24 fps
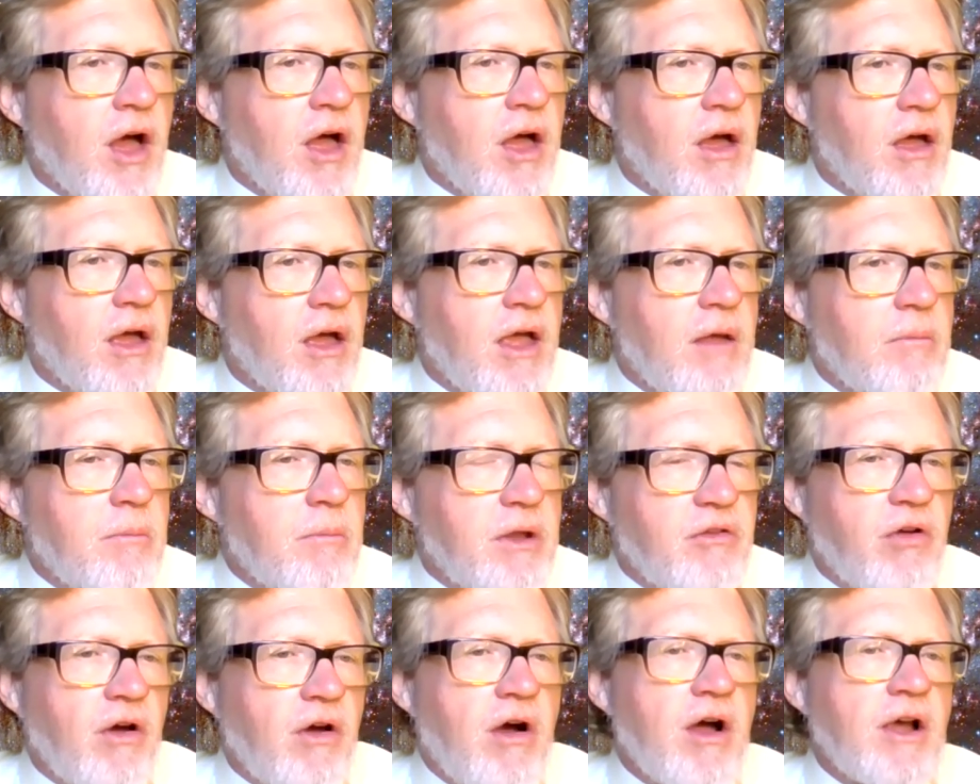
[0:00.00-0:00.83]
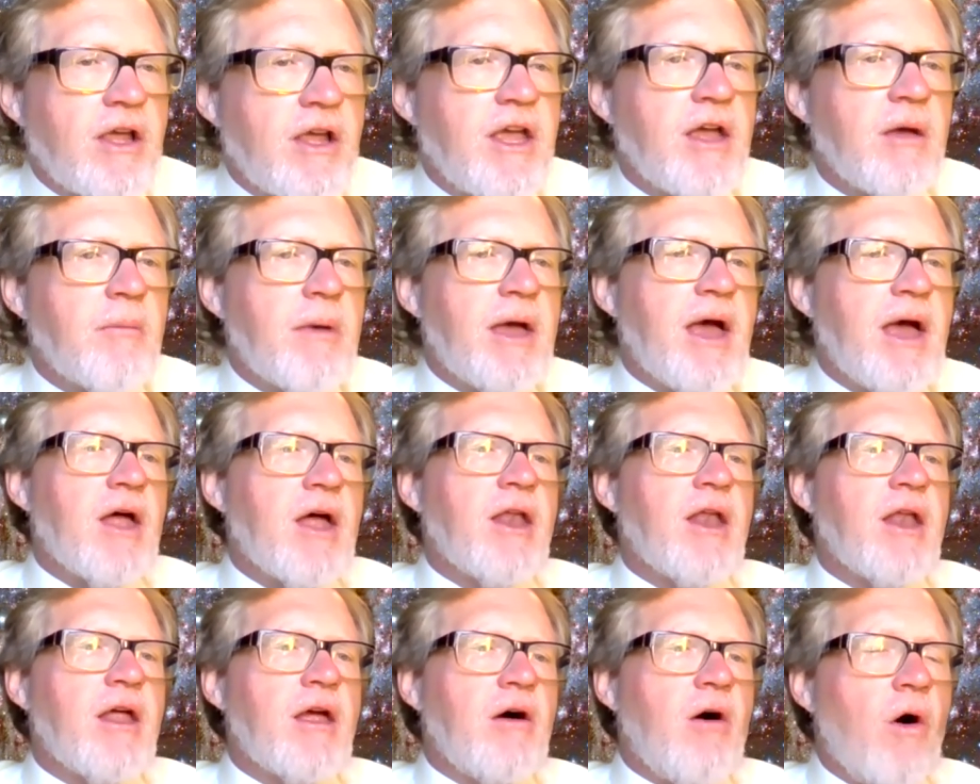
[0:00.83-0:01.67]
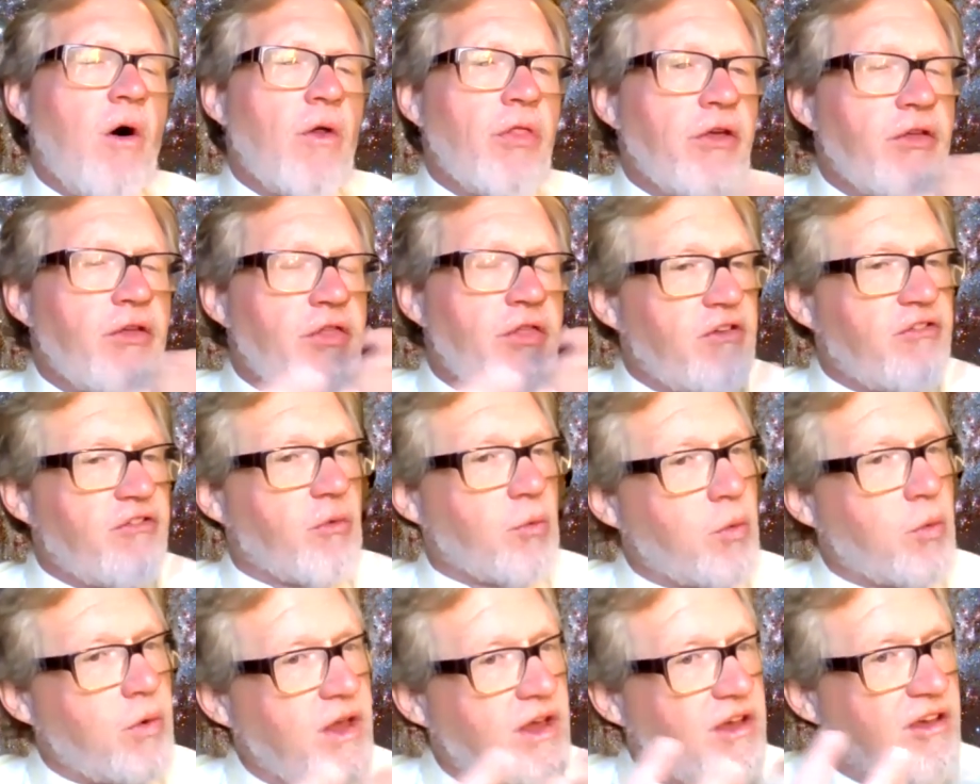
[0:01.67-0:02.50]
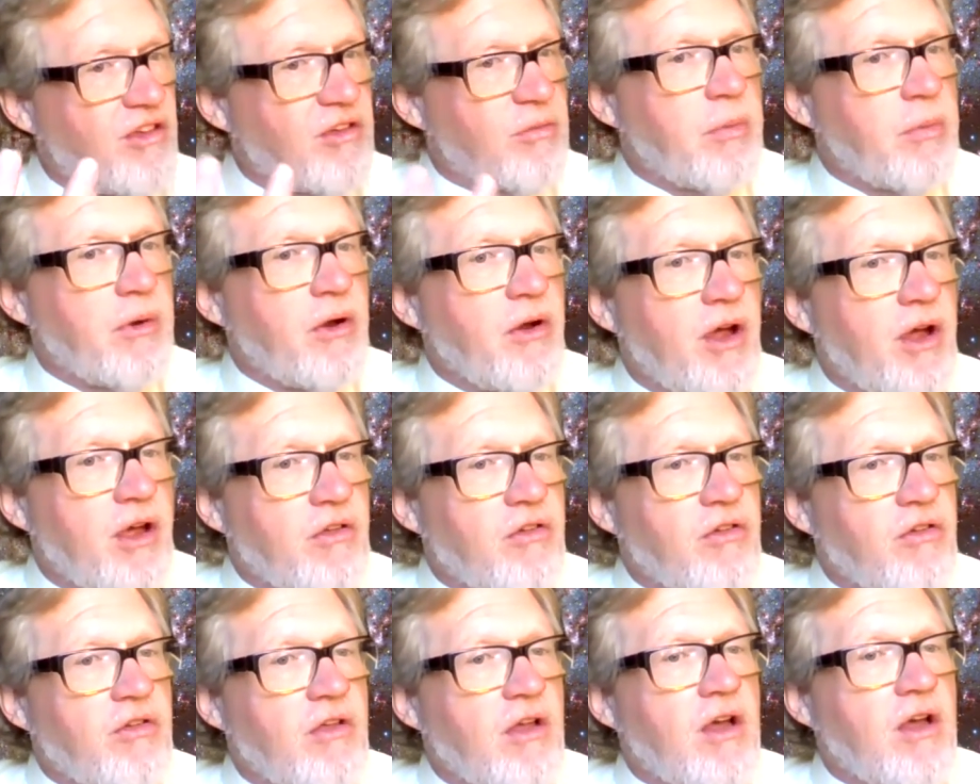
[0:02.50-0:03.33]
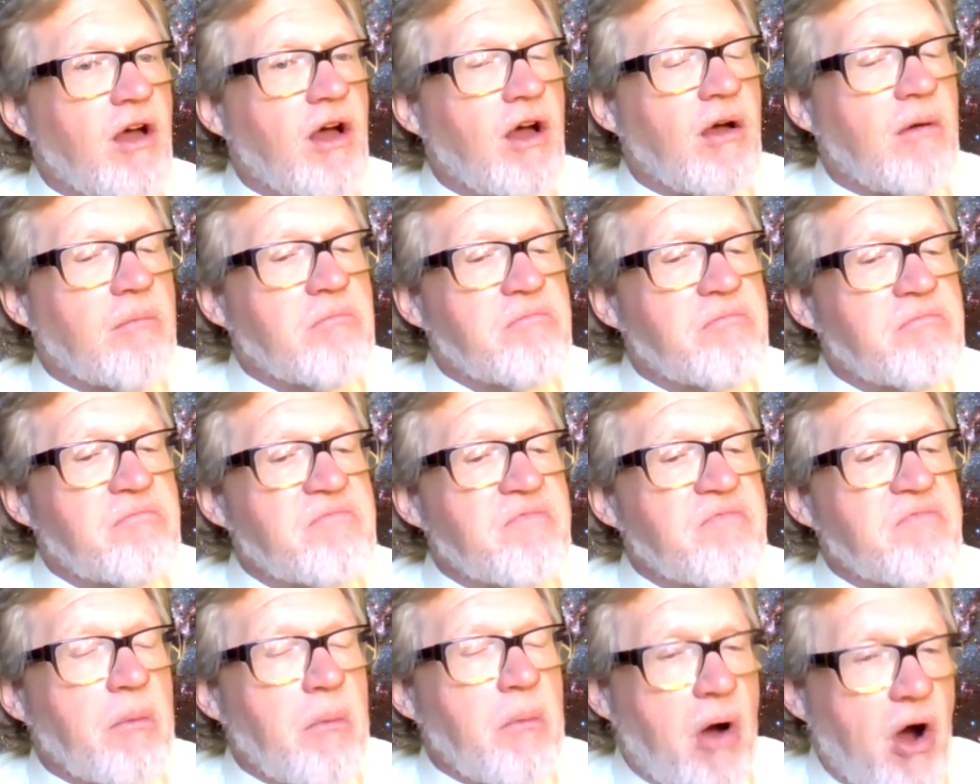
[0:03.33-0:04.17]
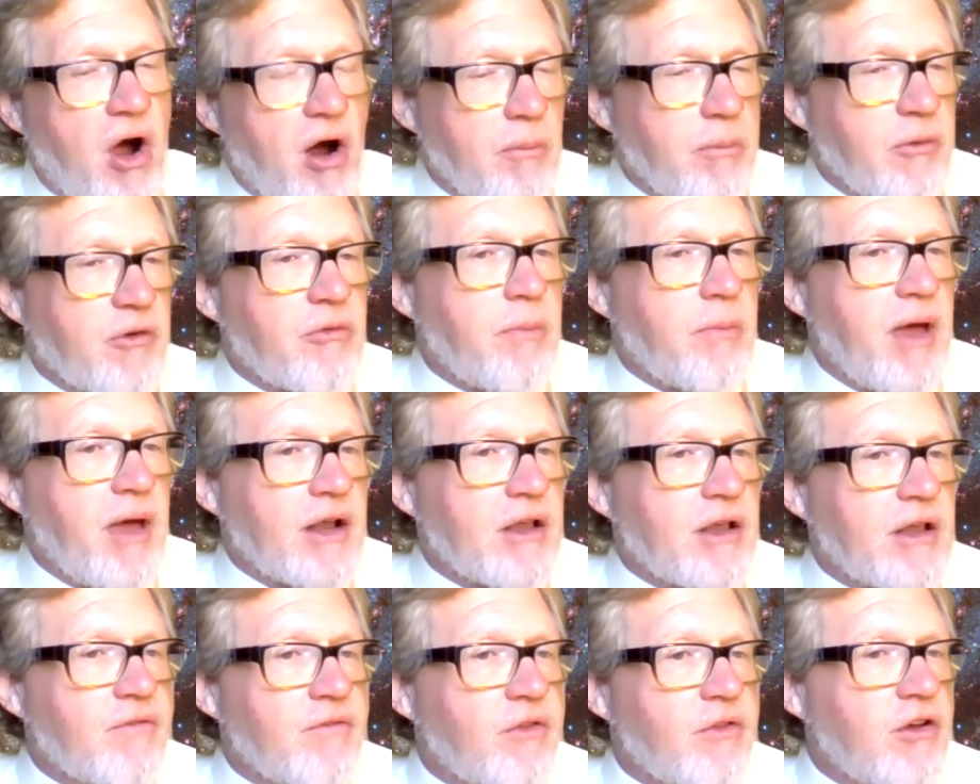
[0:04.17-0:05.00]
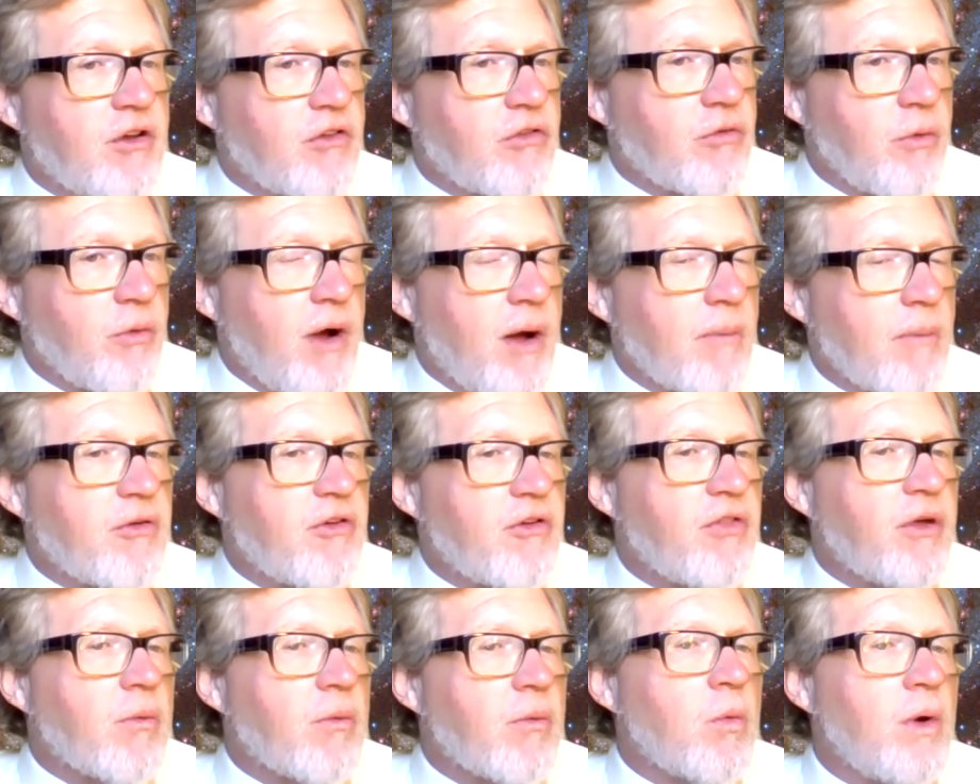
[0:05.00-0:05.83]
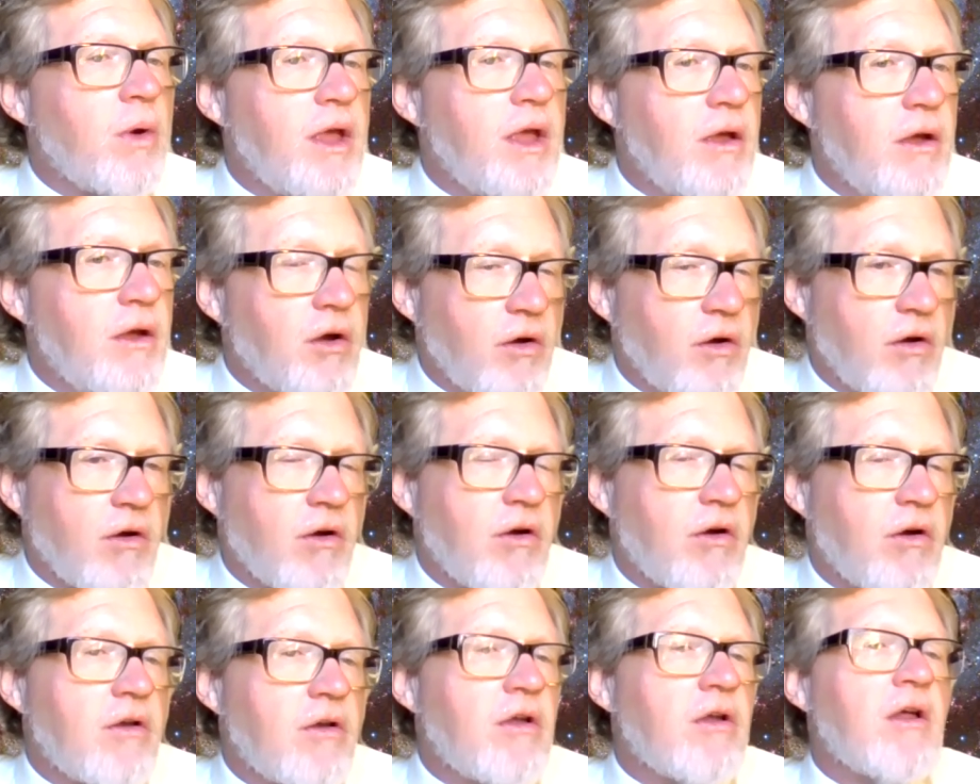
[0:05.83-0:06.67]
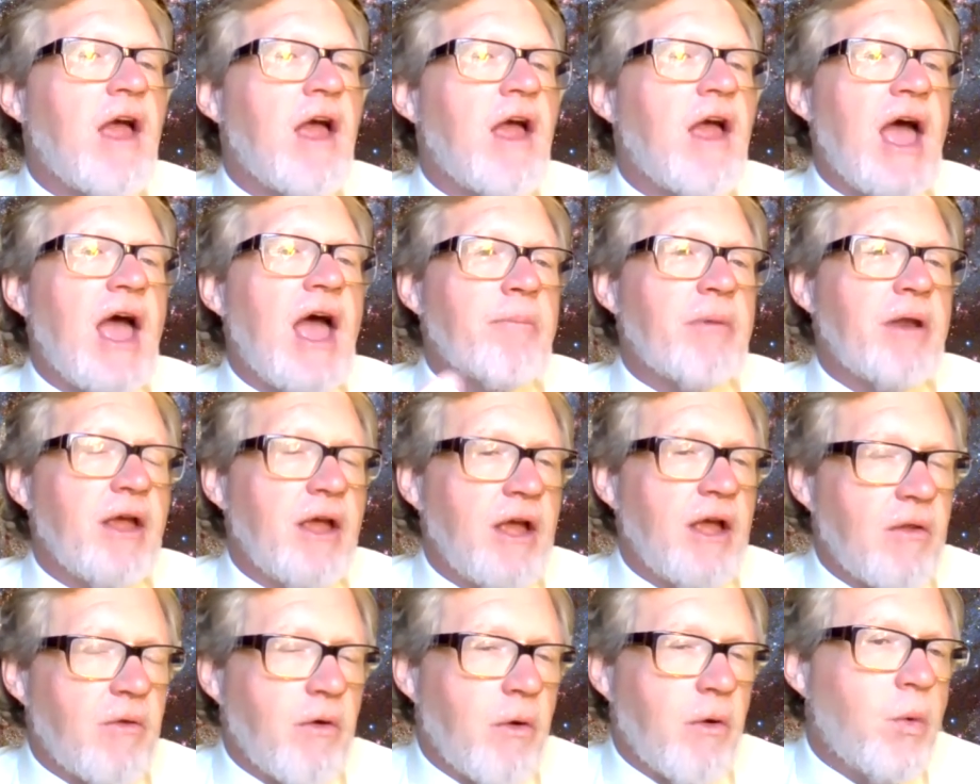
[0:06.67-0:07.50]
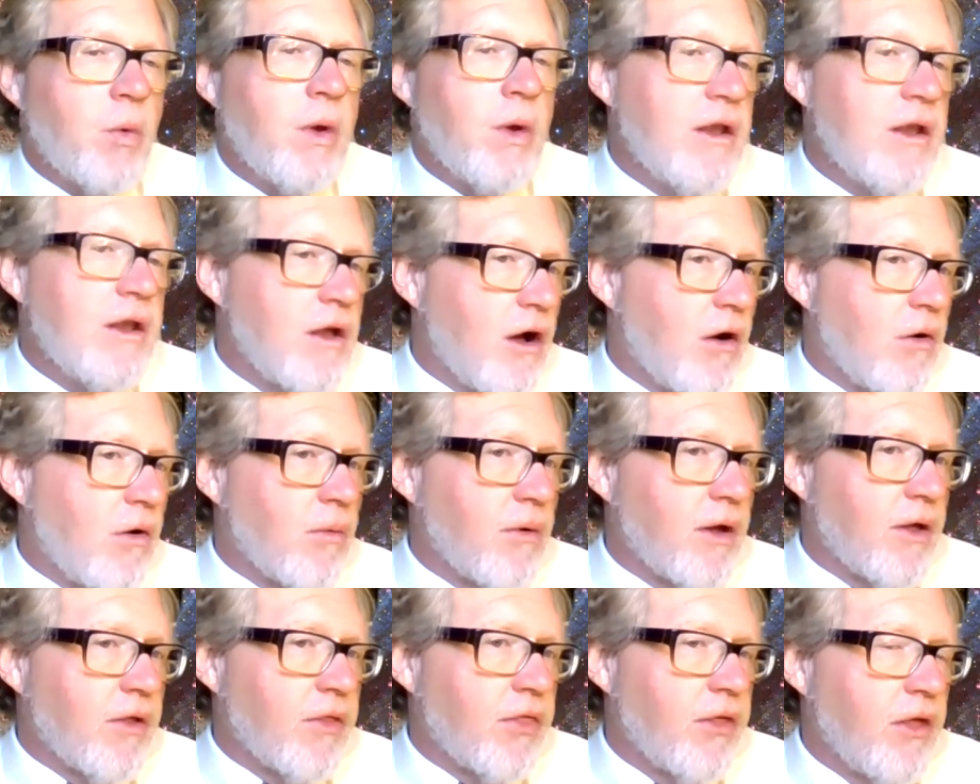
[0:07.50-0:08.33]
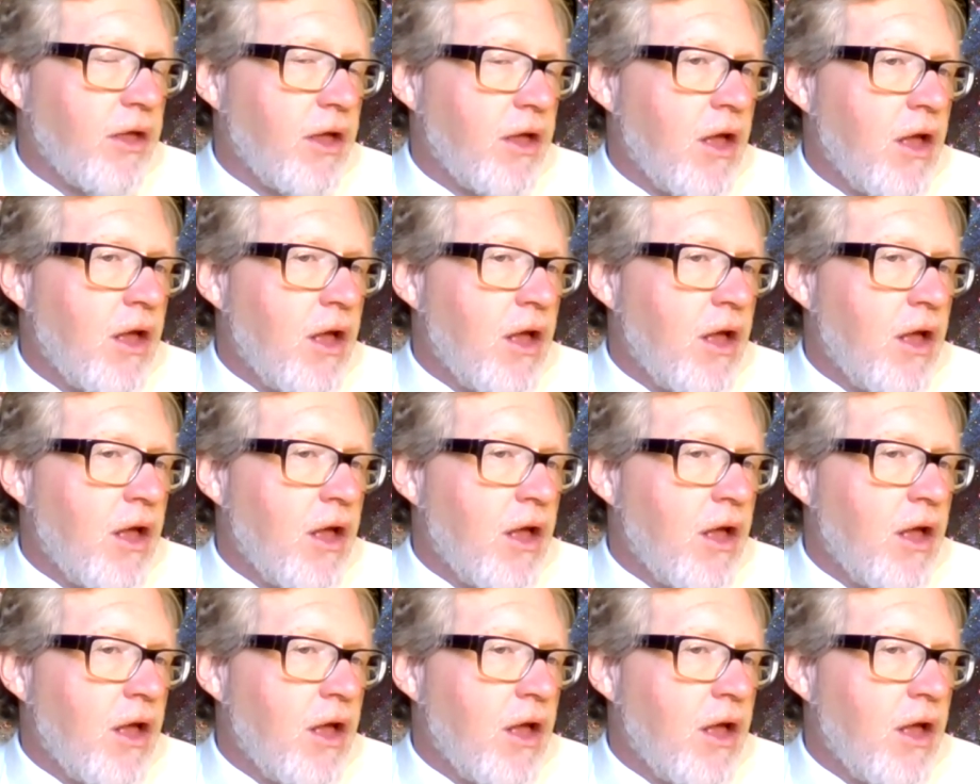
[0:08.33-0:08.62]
uh, had been talking about all the things that we experienced uh, from our perspective, the disruption that we heard happening and that we dealt with